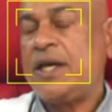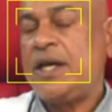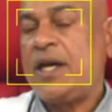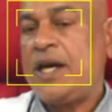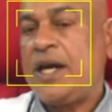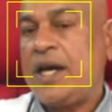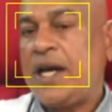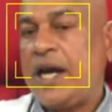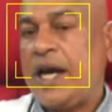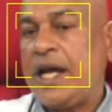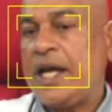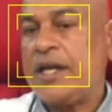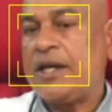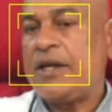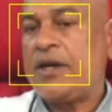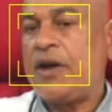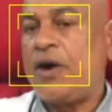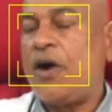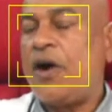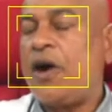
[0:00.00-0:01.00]
and
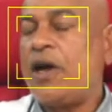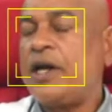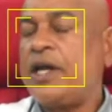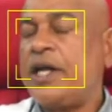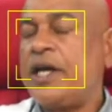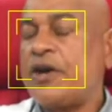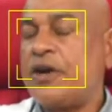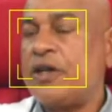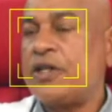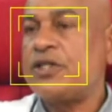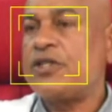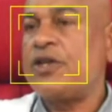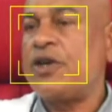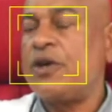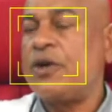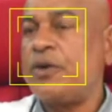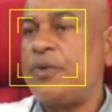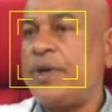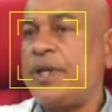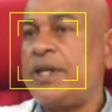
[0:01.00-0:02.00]
all they're
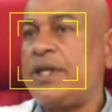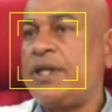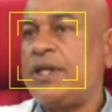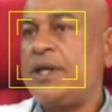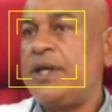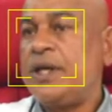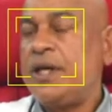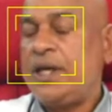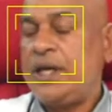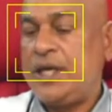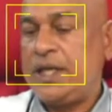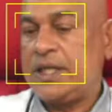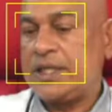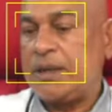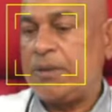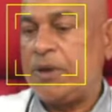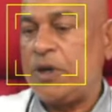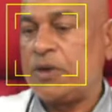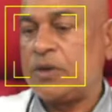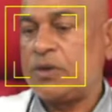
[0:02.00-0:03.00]
concerned with is
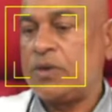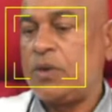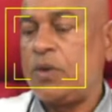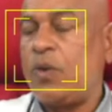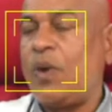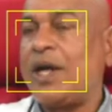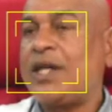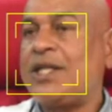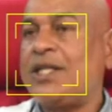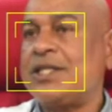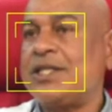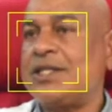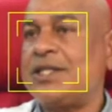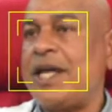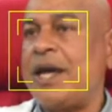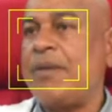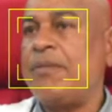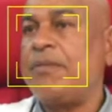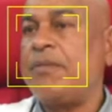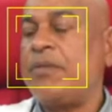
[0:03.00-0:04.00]
about what is
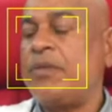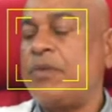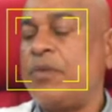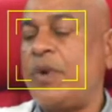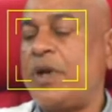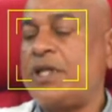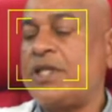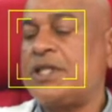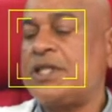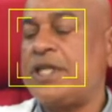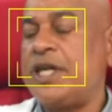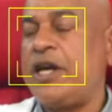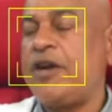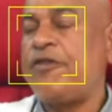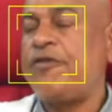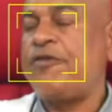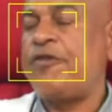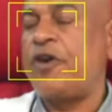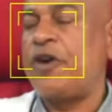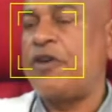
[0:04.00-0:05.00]
there
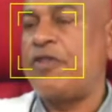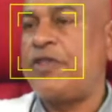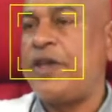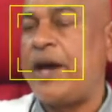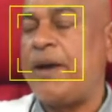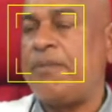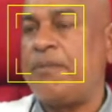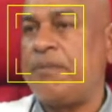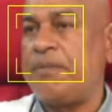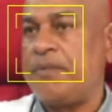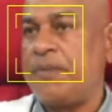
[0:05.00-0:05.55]
for them.